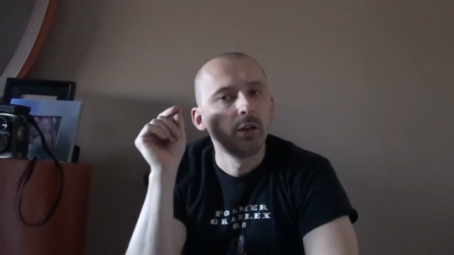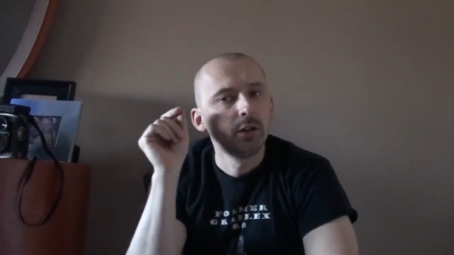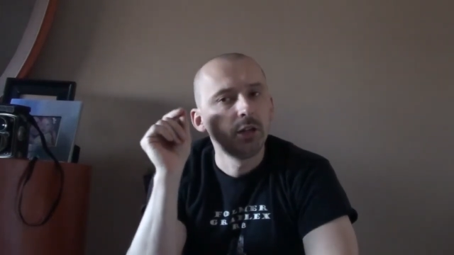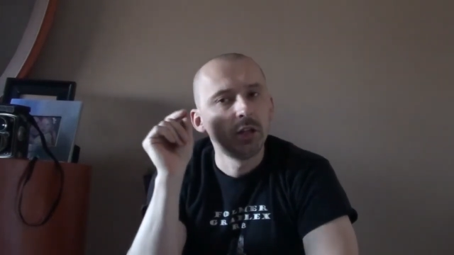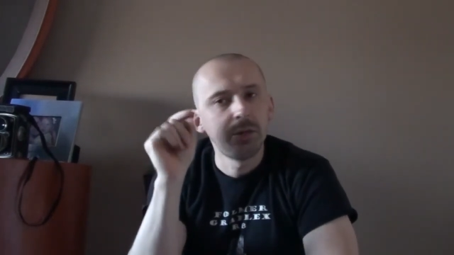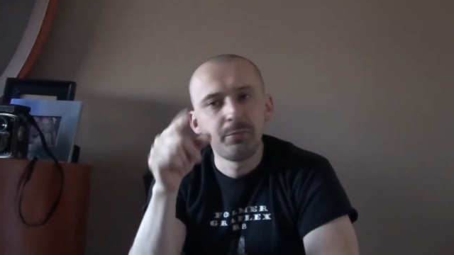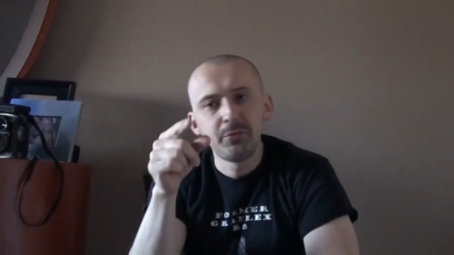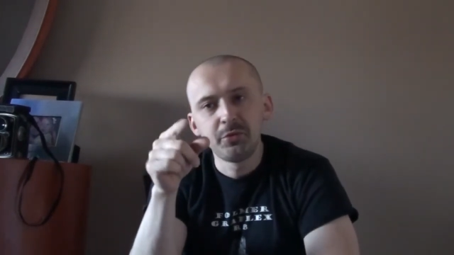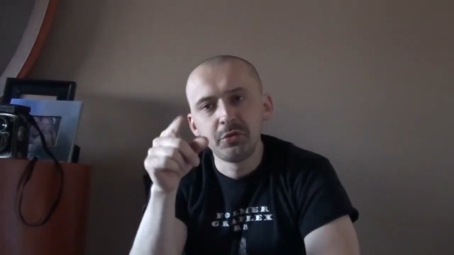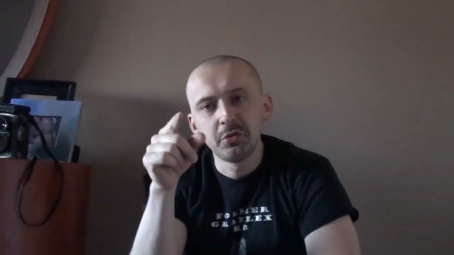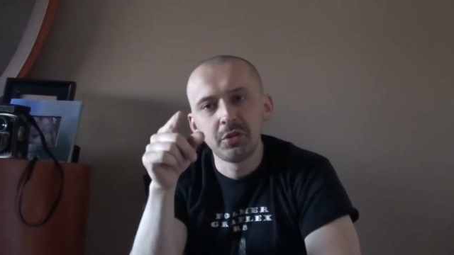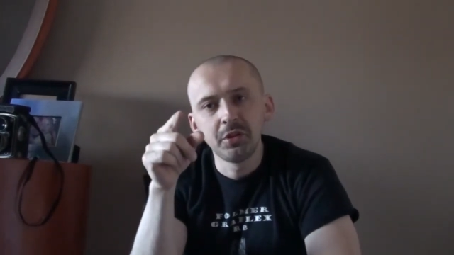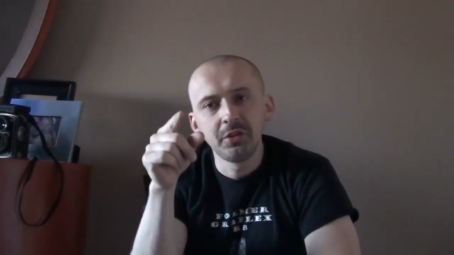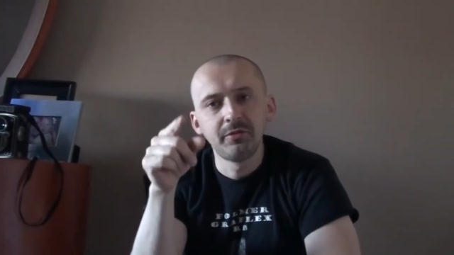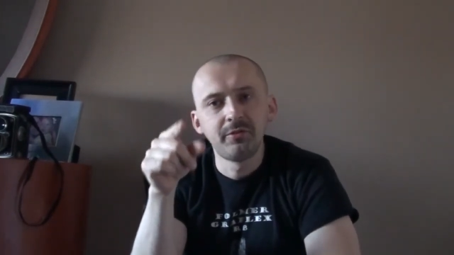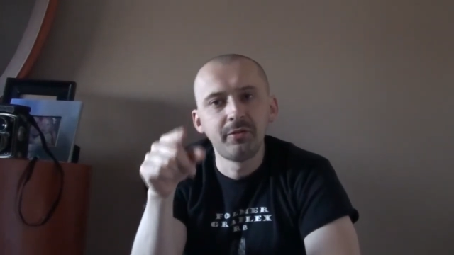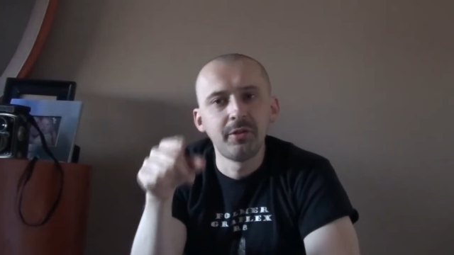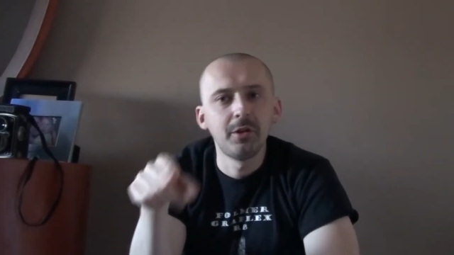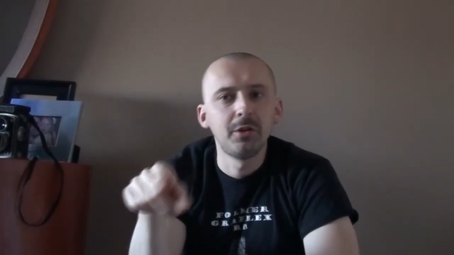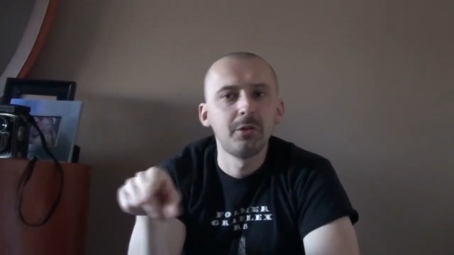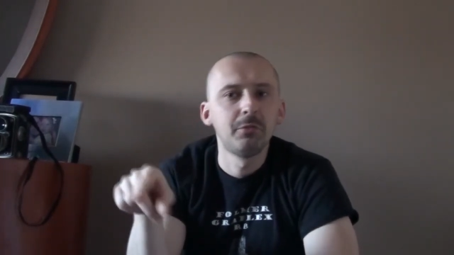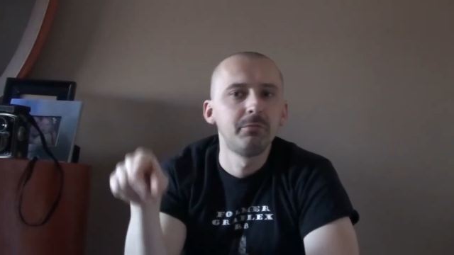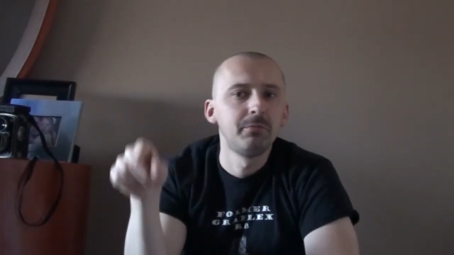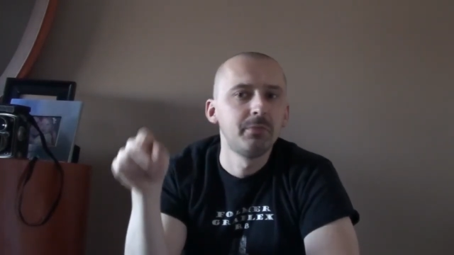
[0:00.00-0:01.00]
Keep shooting
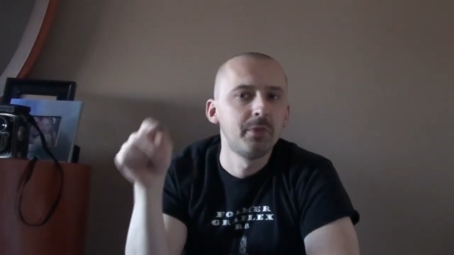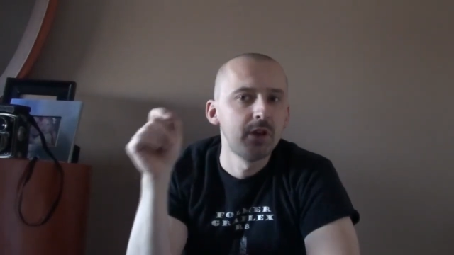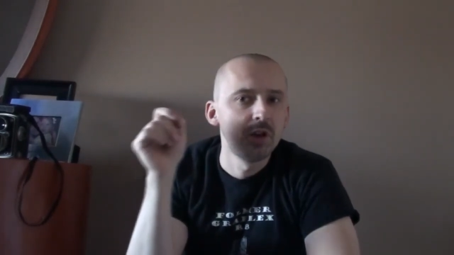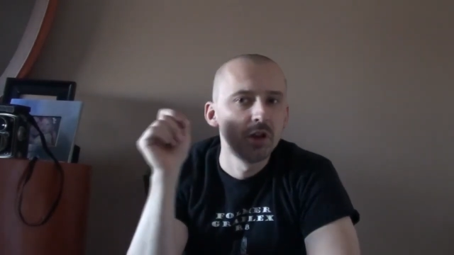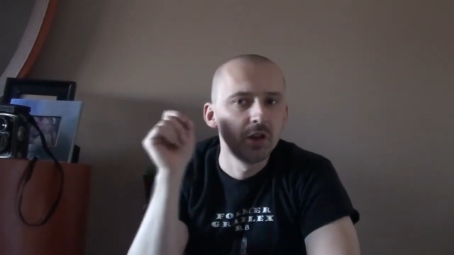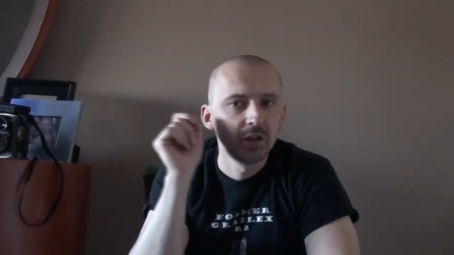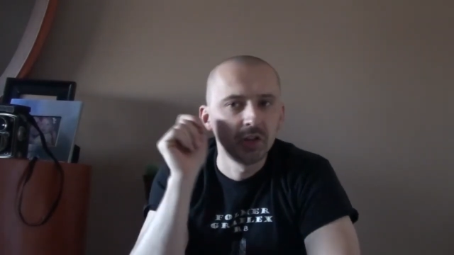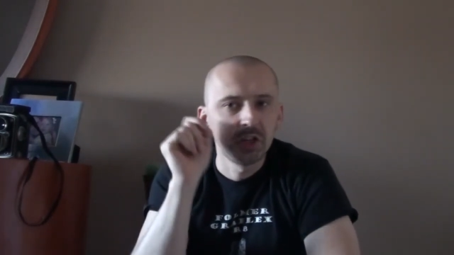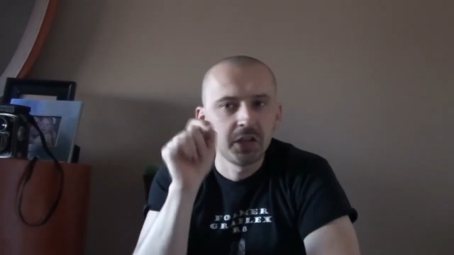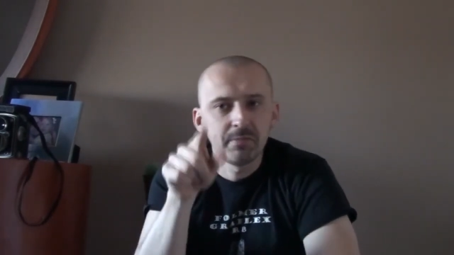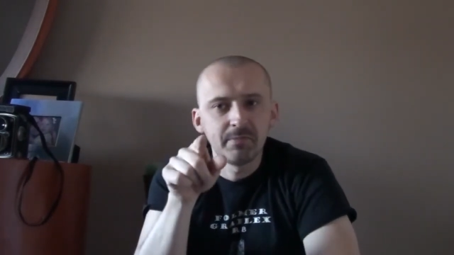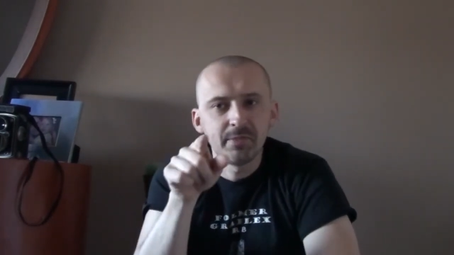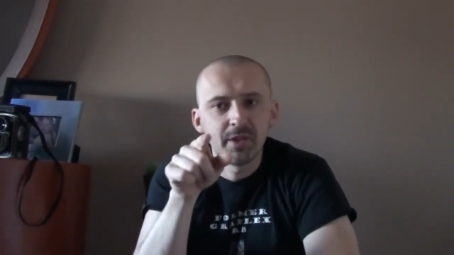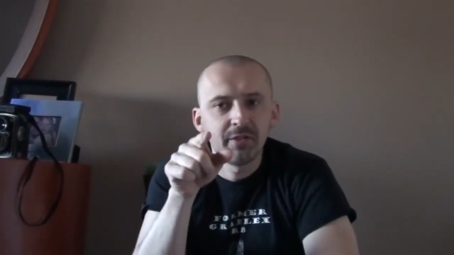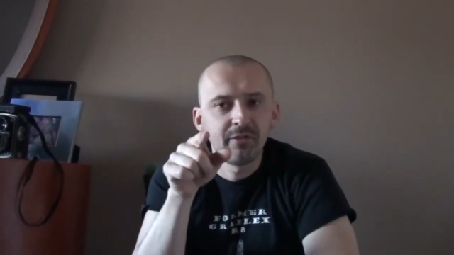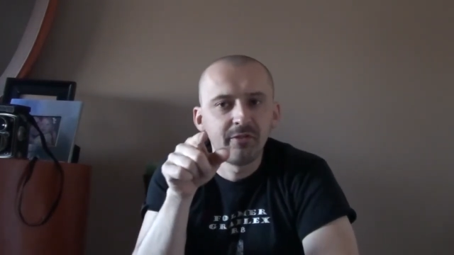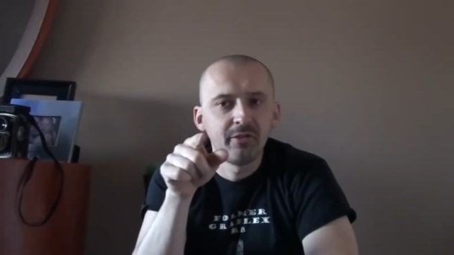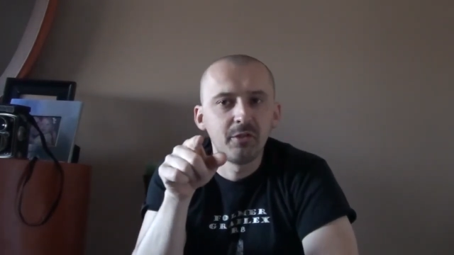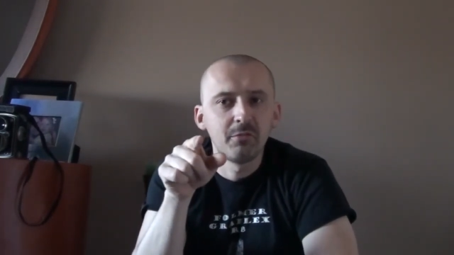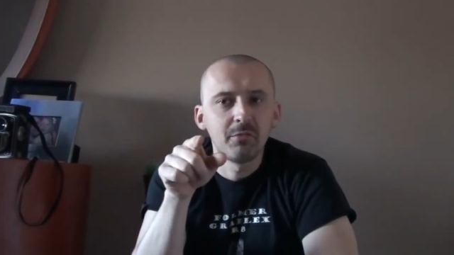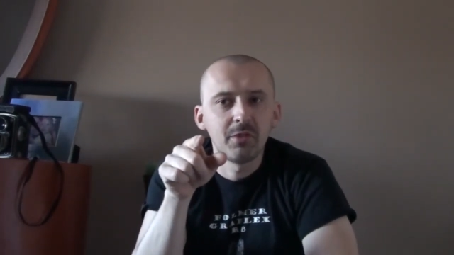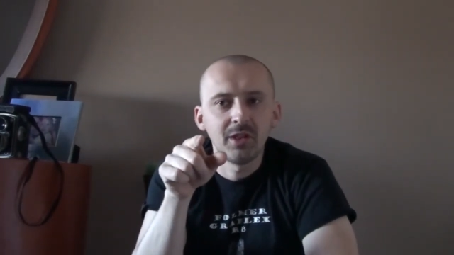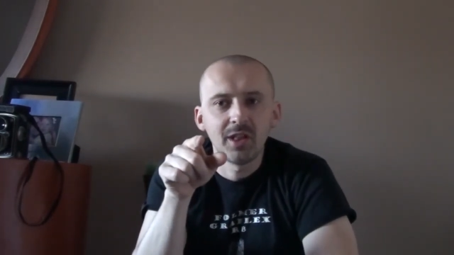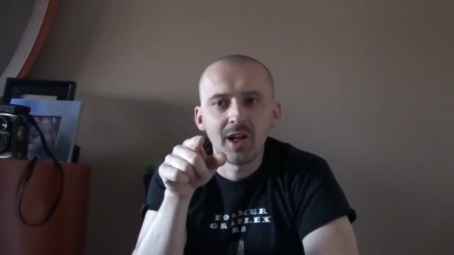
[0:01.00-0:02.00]
film, keep the
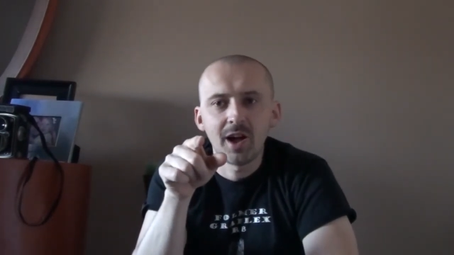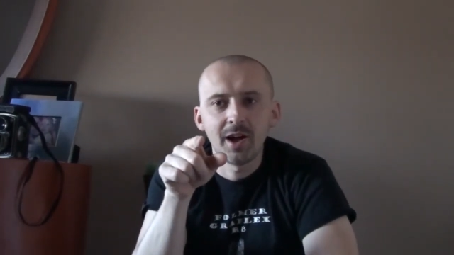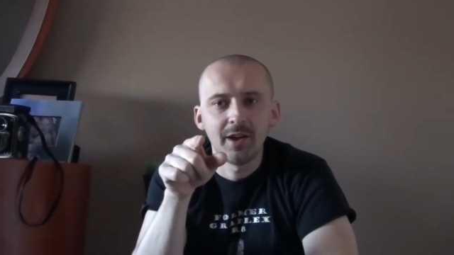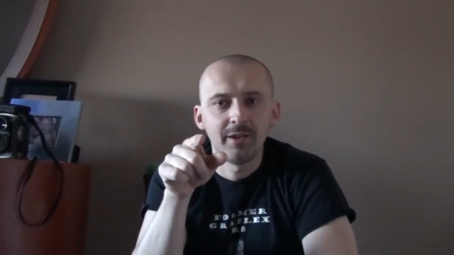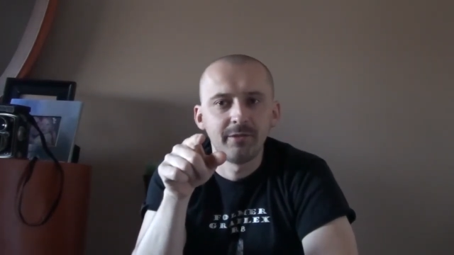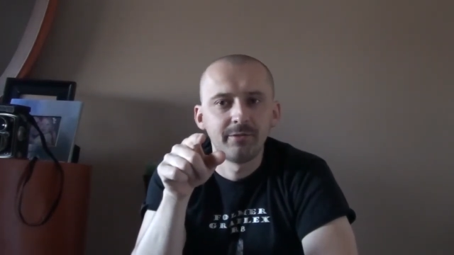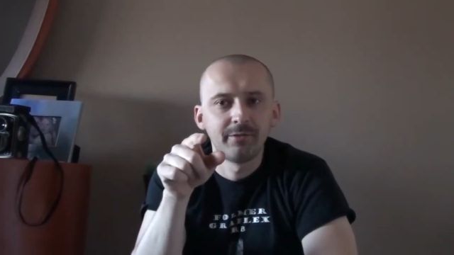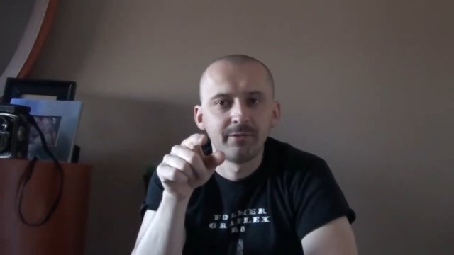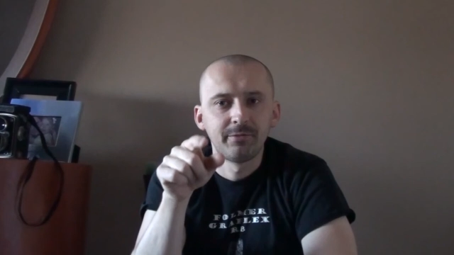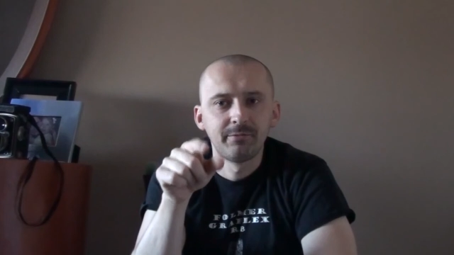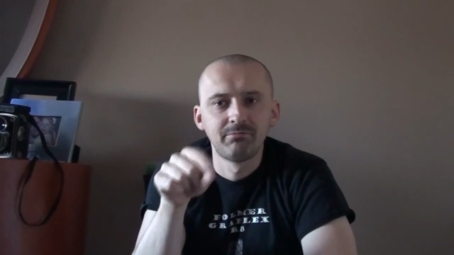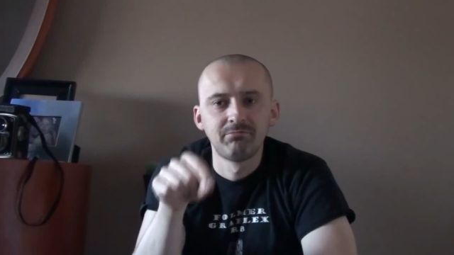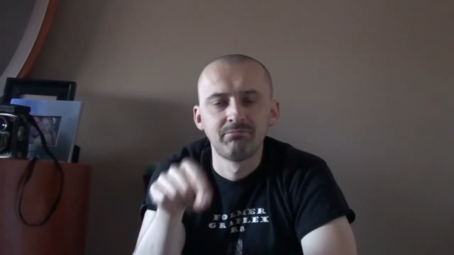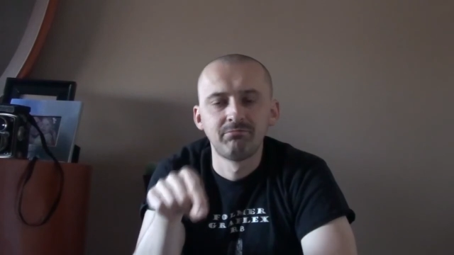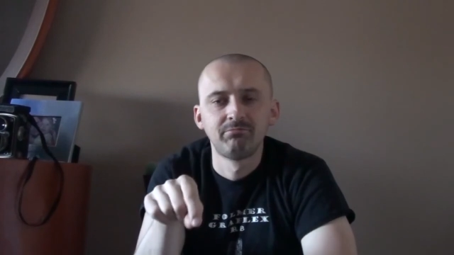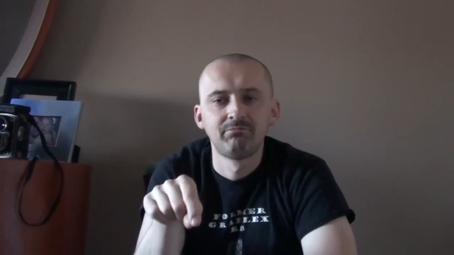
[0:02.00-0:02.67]
film alive,